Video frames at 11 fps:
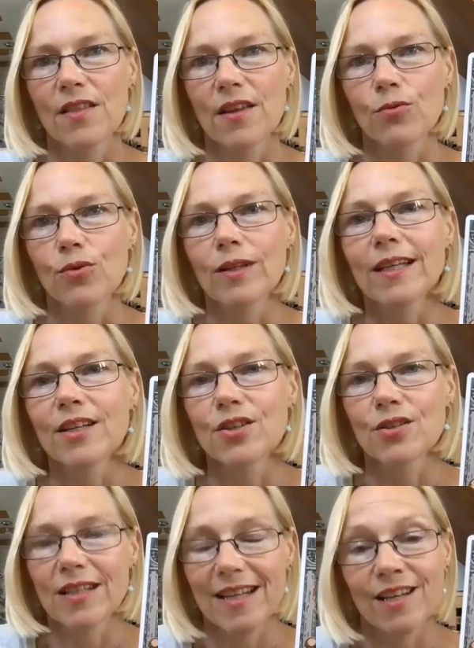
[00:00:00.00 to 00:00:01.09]
that will lead
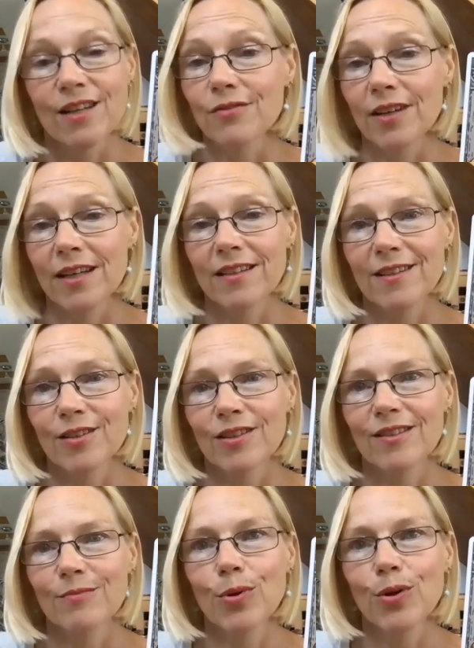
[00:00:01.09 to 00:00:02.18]
you to innovate
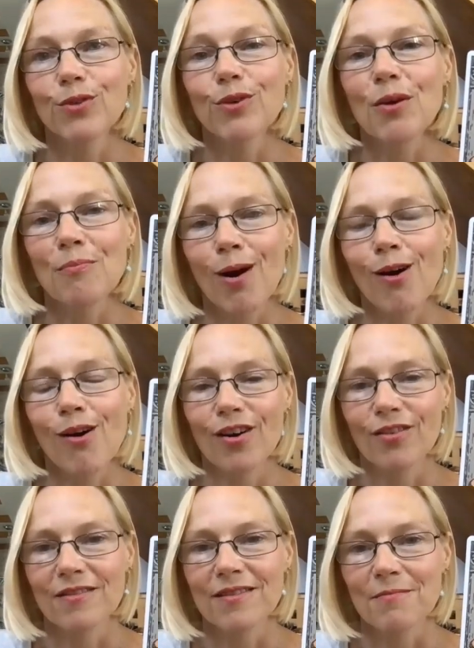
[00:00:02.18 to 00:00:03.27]
and put your own mark
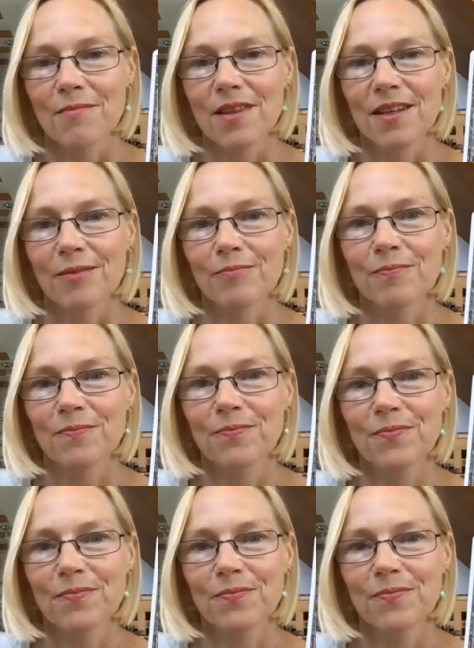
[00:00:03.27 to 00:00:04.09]
on something.